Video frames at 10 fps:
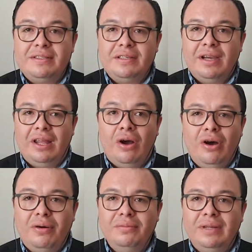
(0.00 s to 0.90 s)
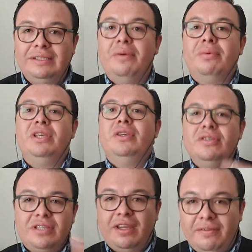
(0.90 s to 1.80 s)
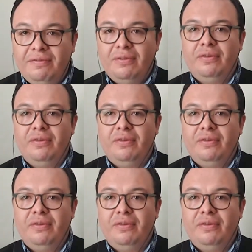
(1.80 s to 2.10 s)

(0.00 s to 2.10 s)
through the efforts of instructors like David